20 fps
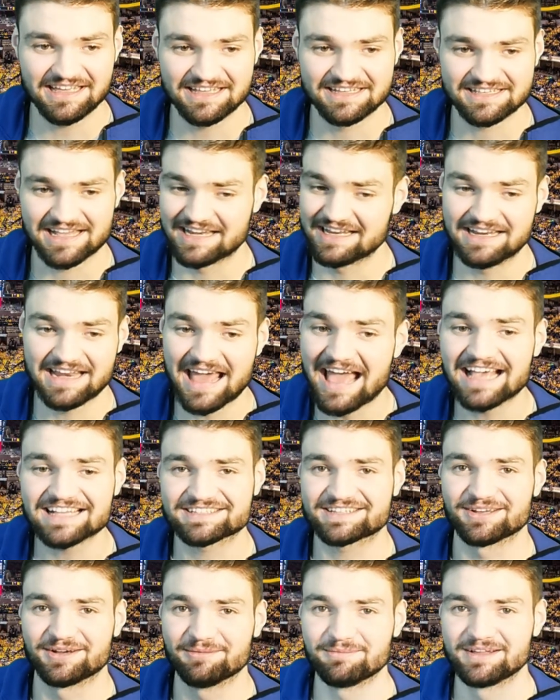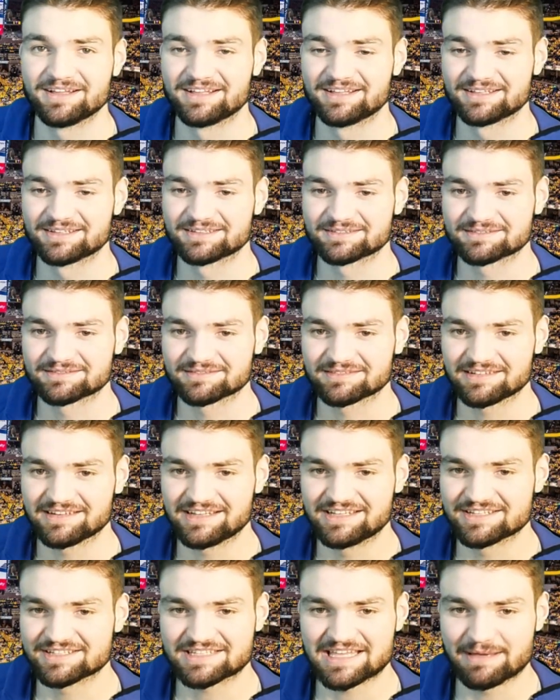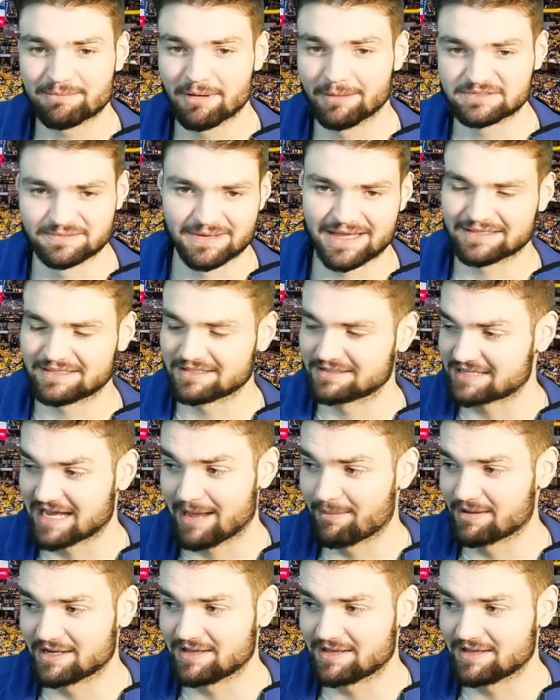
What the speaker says: is. I didn't ask him. He just came up to me at the time.